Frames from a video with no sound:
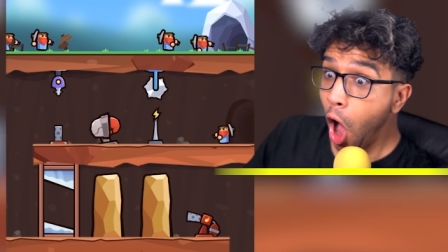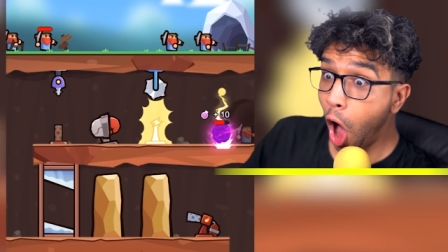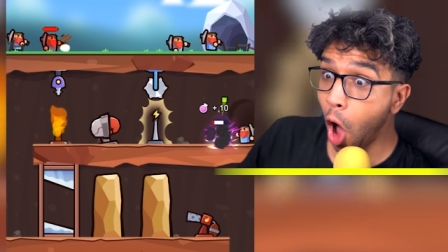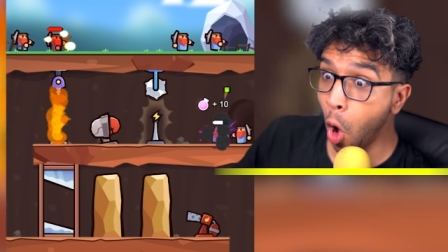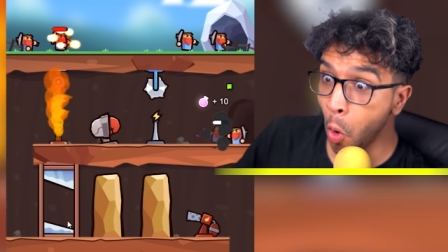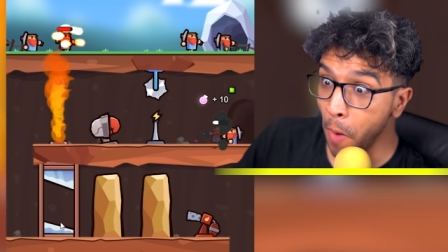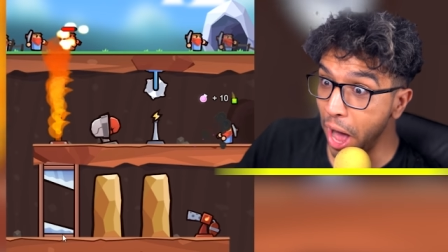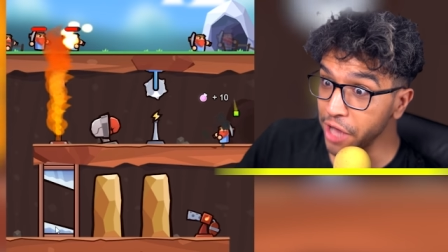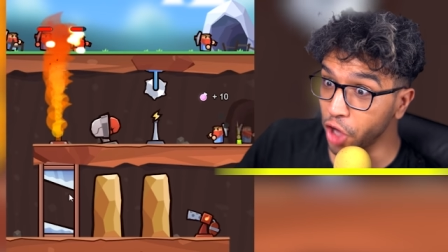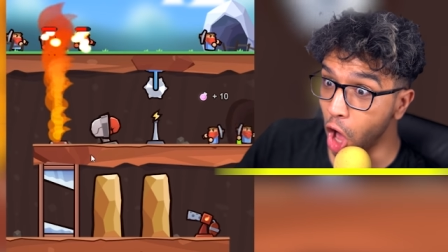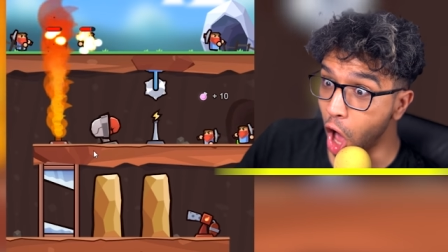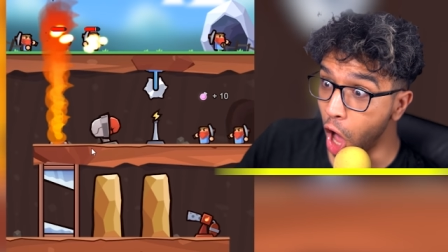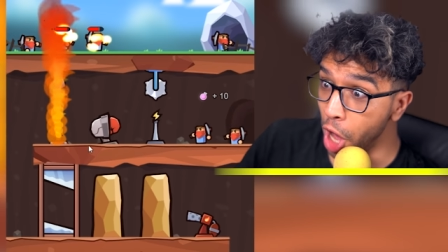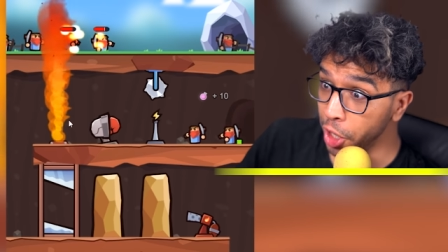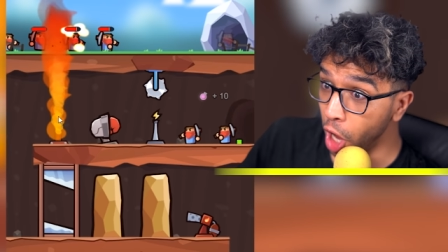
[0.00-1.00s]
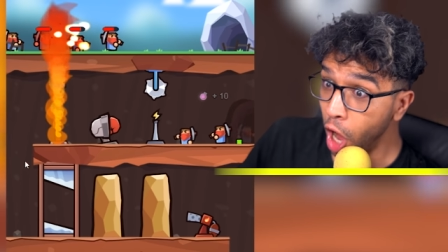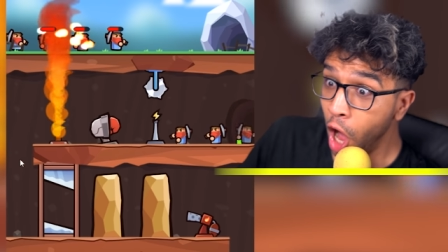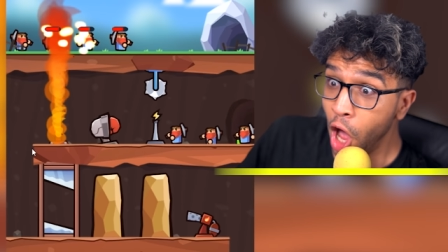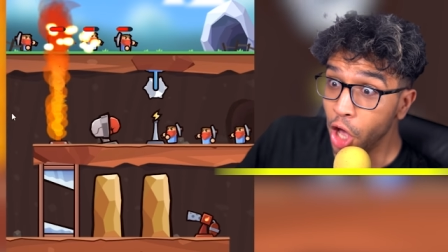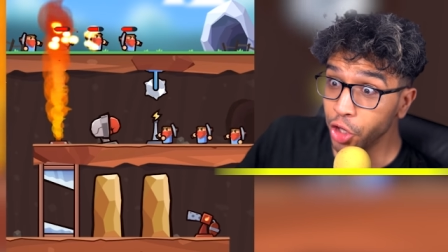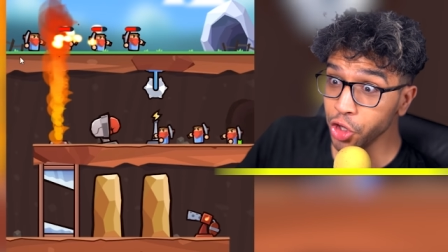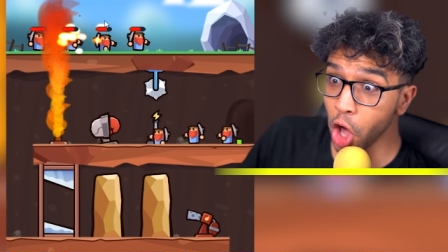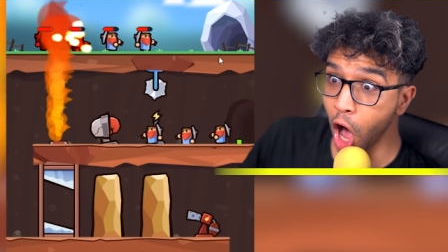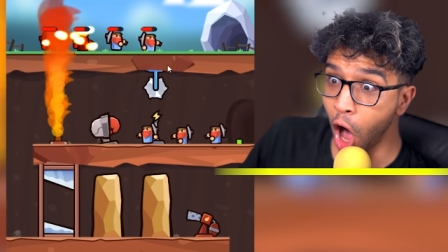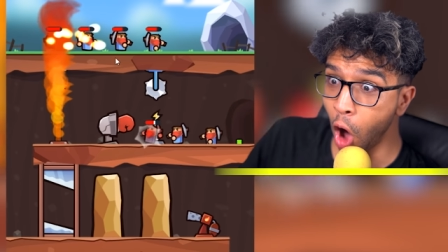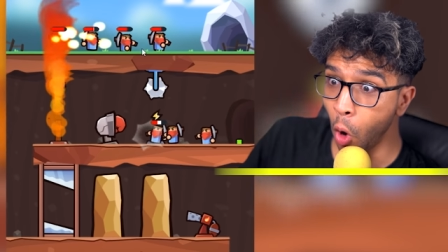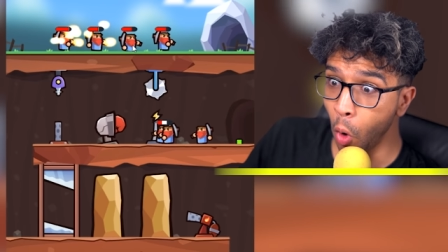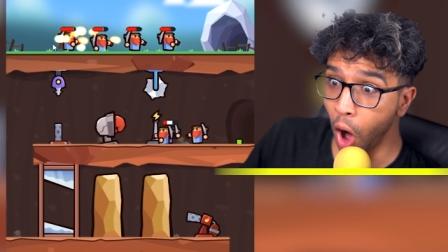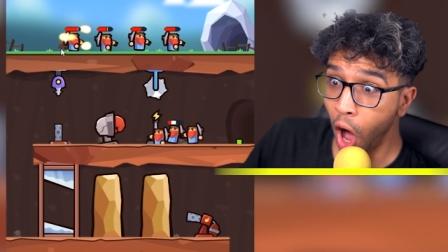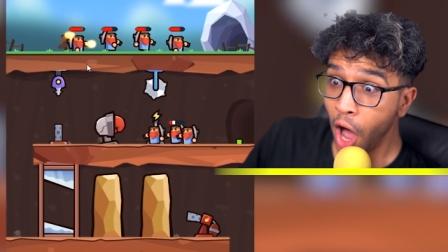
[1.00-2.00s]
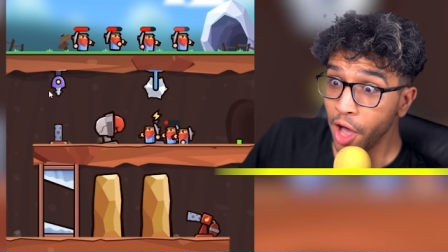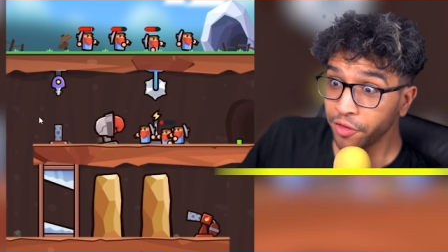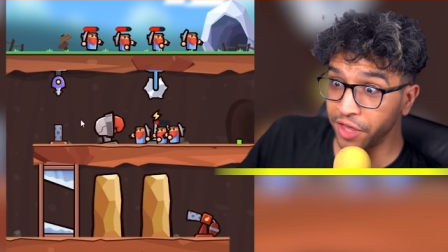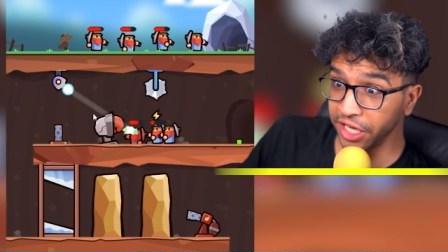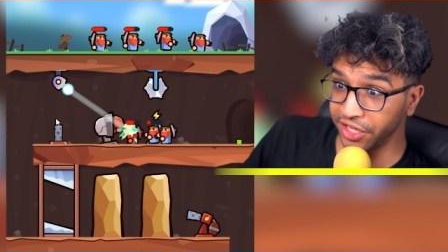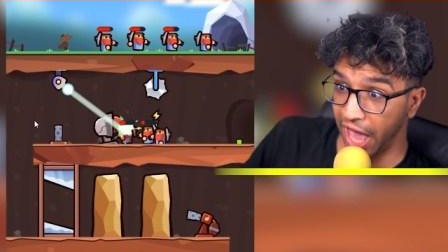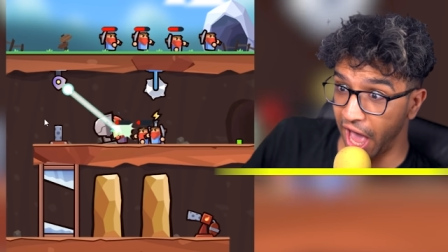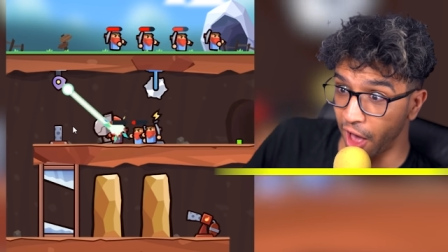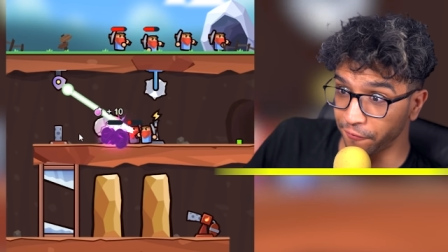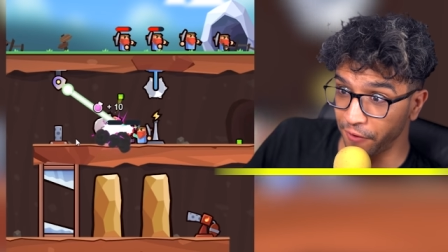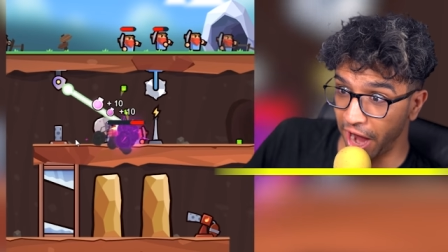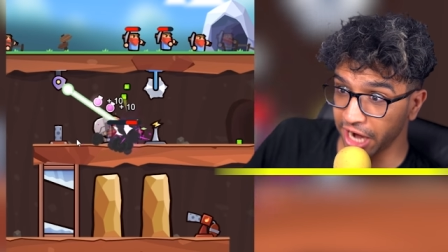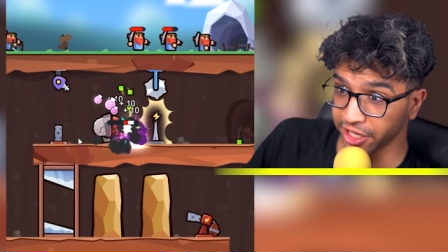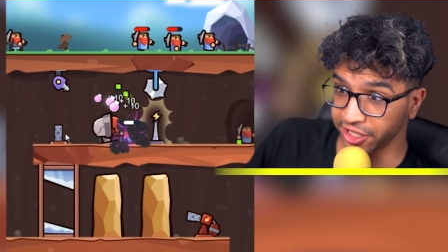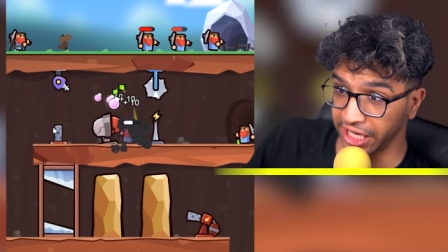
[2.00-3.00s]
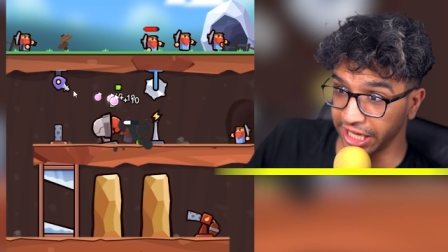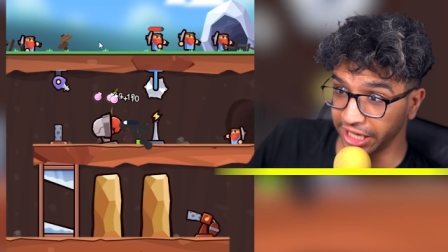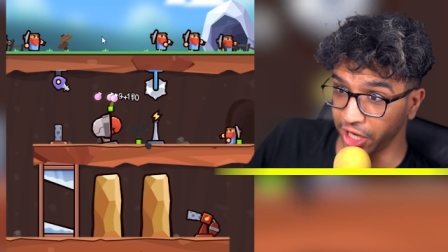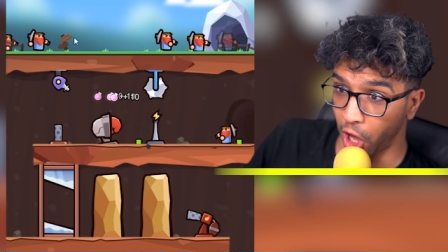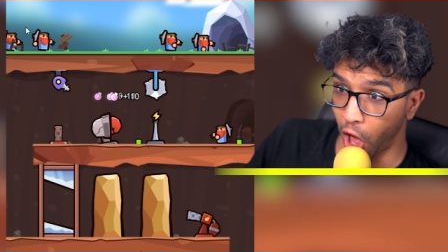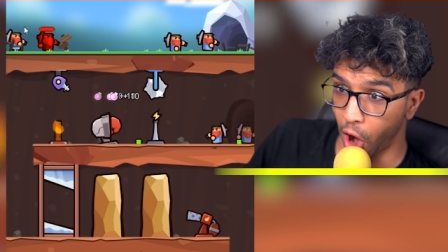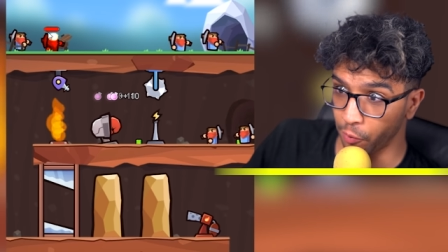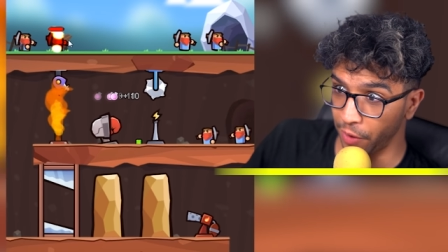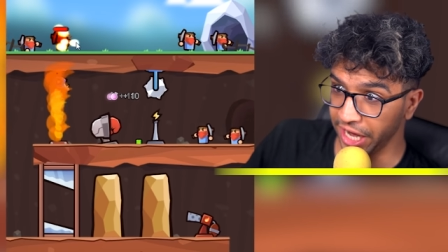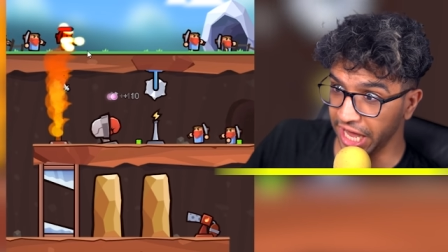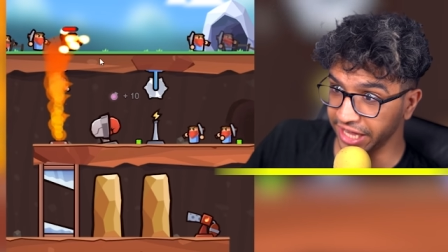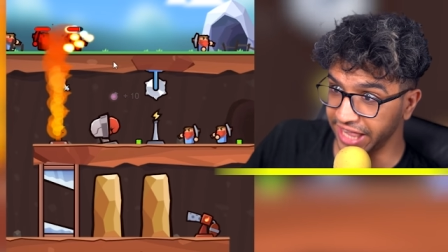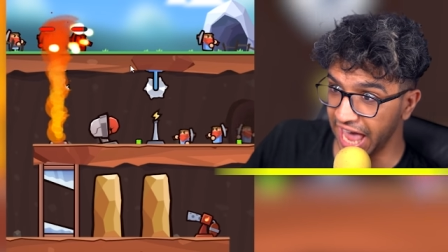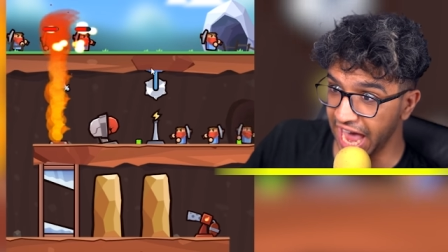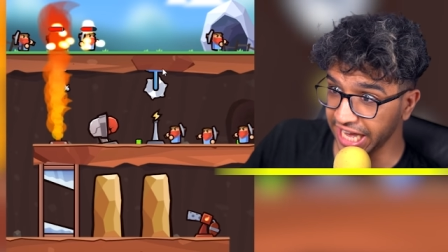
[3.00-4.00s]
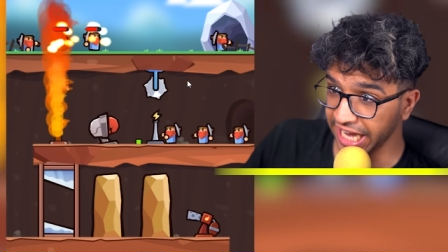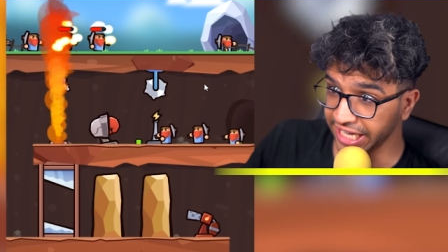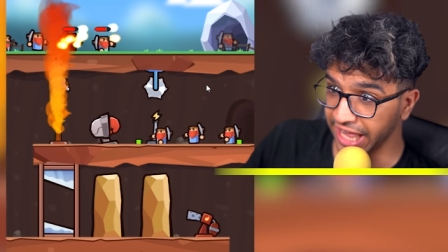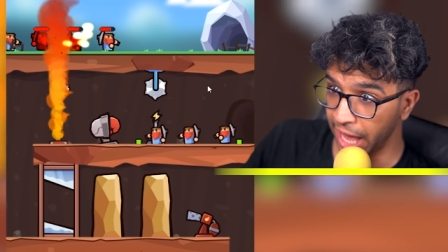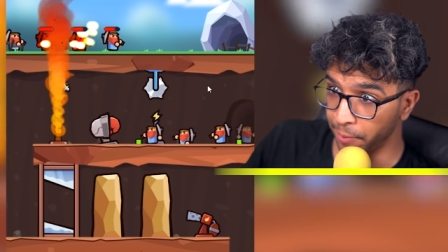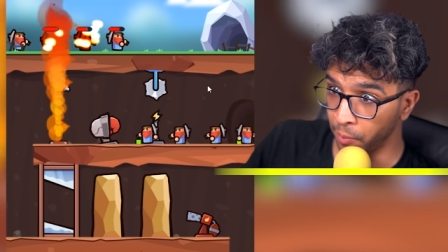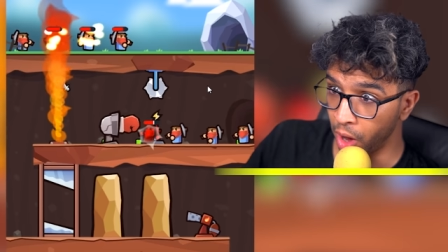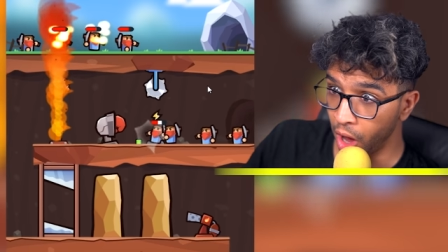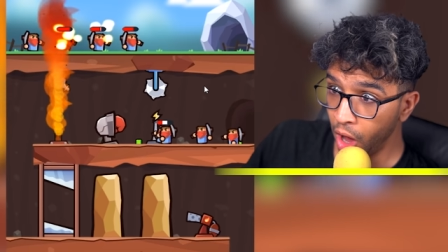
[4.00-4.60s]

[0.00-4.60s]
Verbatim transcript: Oh my God, yo, this hellfire is literally already attacking them.